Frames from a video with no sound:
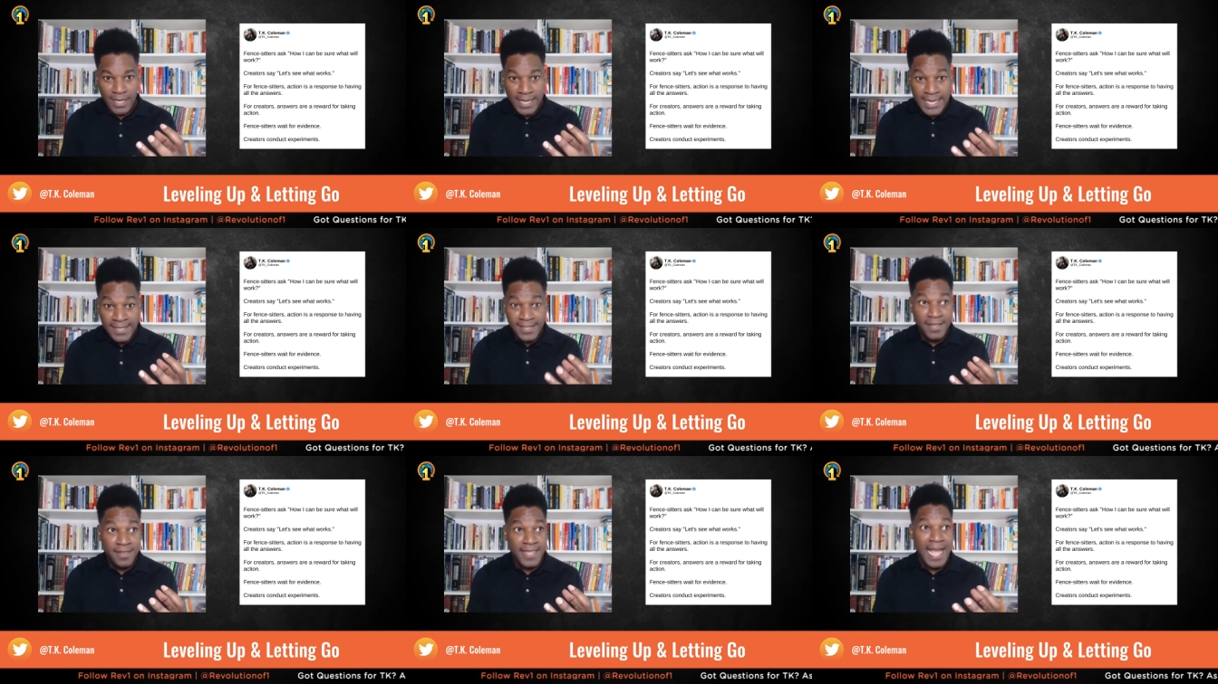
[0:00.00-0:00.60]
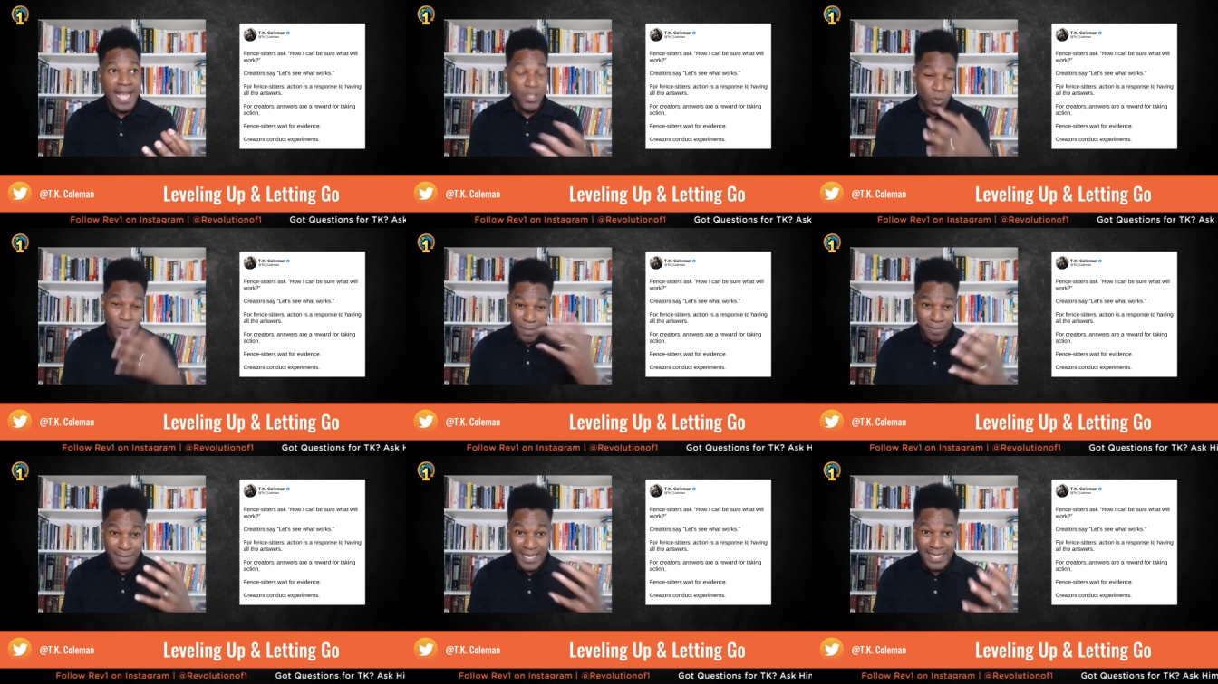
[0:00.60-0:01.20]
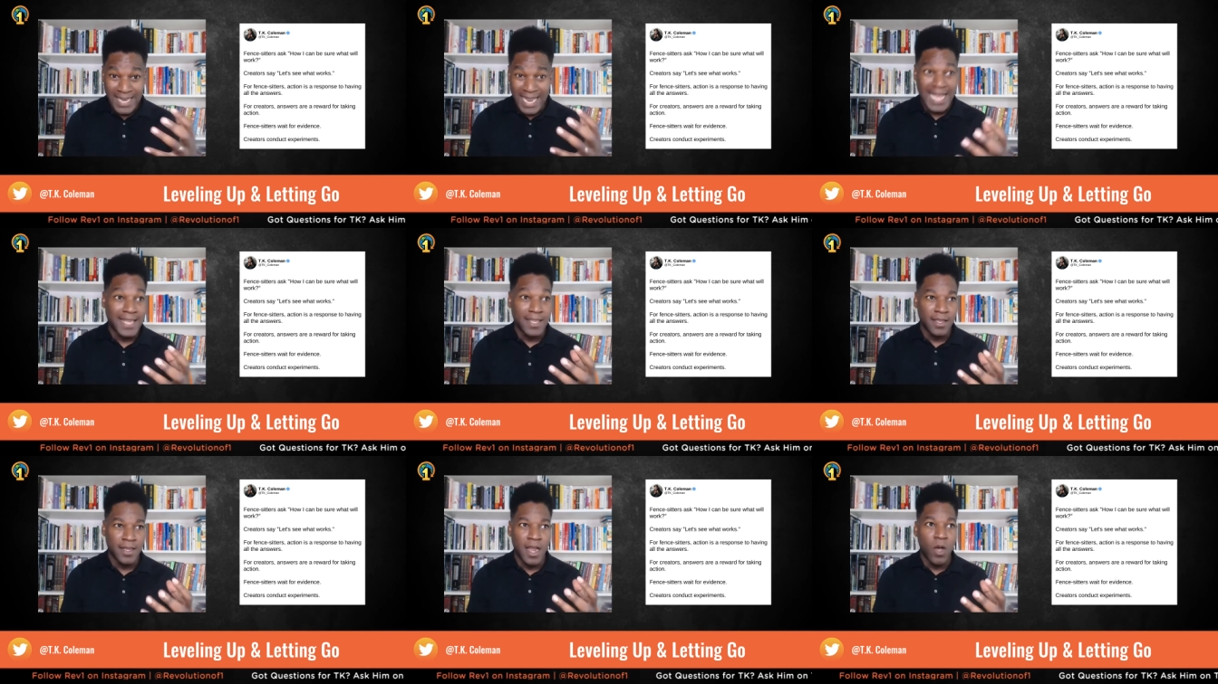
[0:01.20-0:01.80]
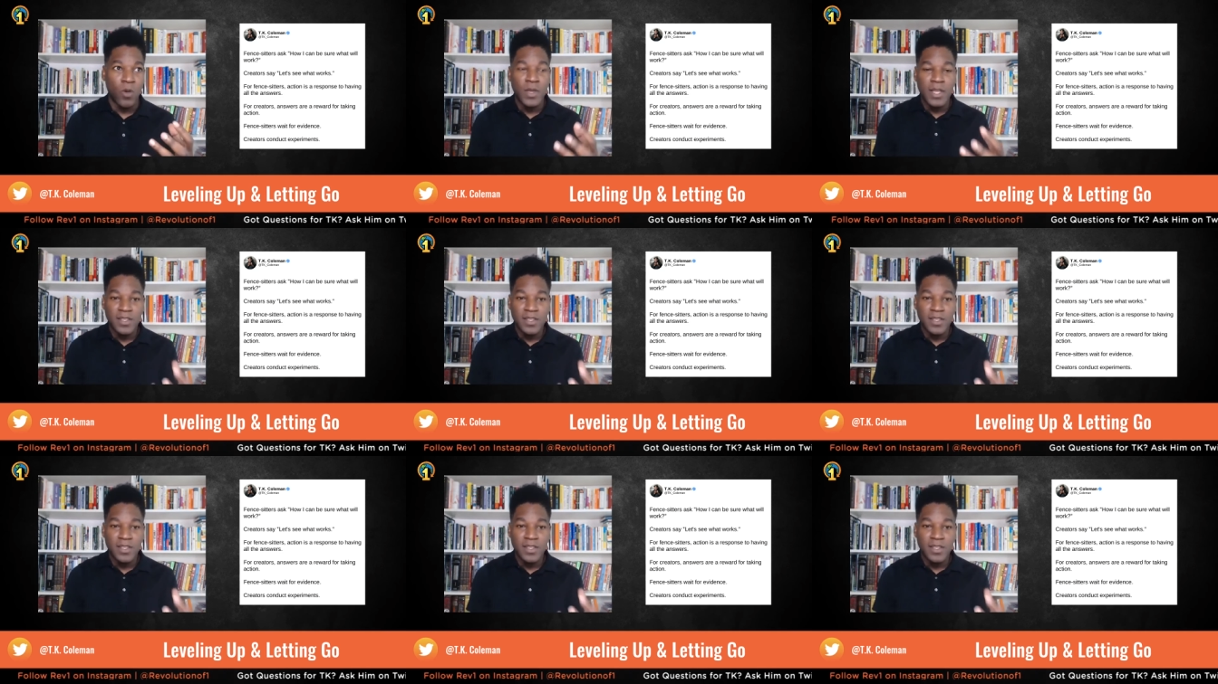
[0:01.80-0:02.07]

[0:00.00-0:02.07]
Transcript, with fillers: isn't that you can be like, you know,